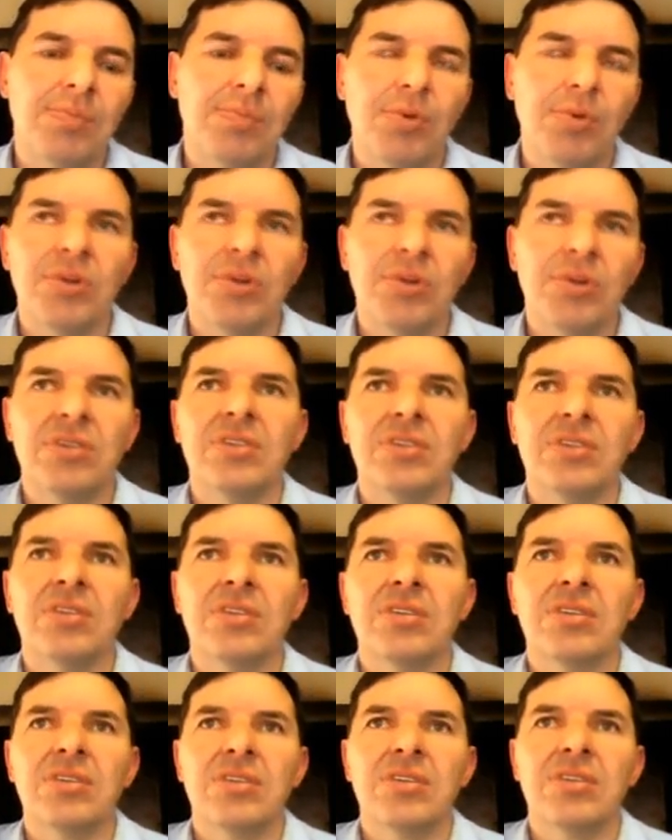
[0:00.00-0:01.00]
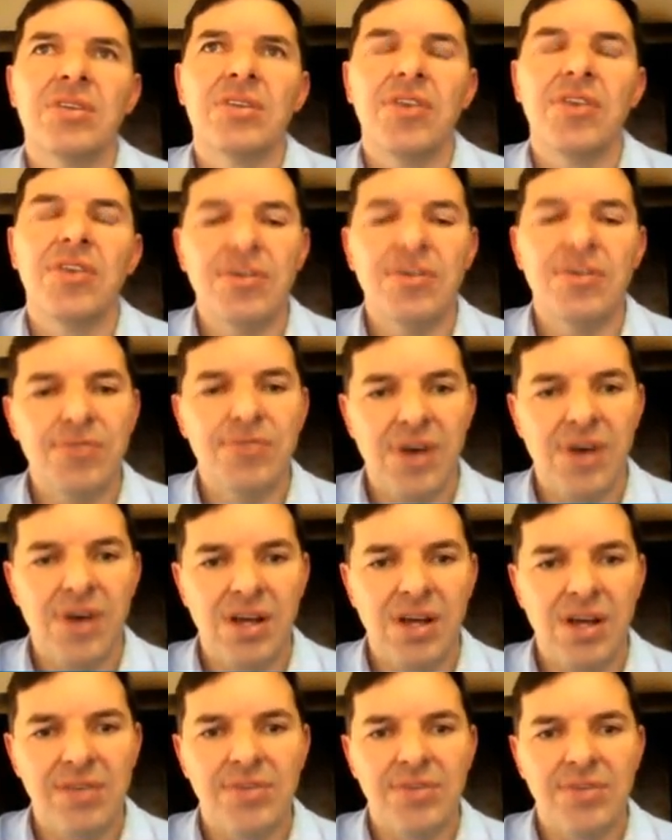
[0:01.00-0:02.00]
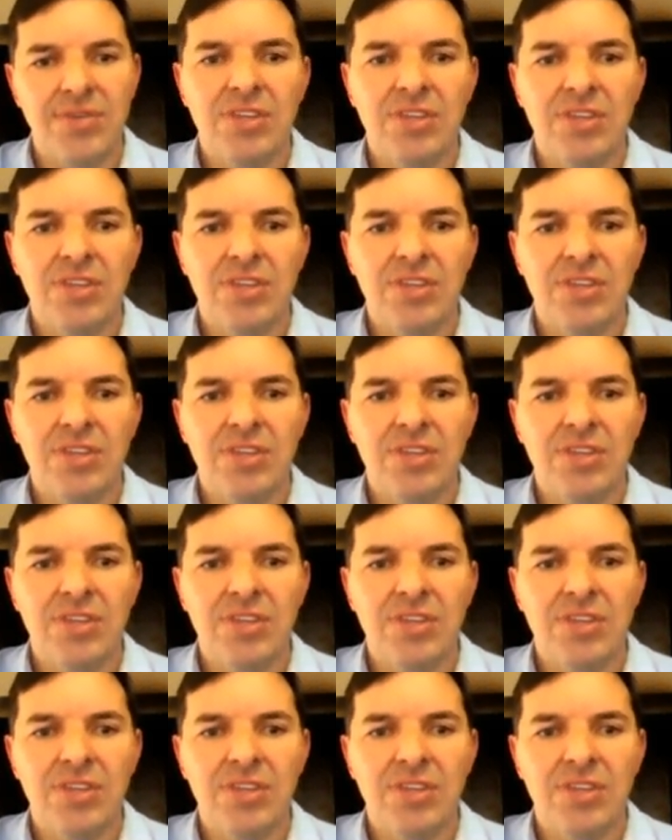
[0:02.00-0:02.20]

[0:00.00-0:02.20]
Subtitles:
0.35.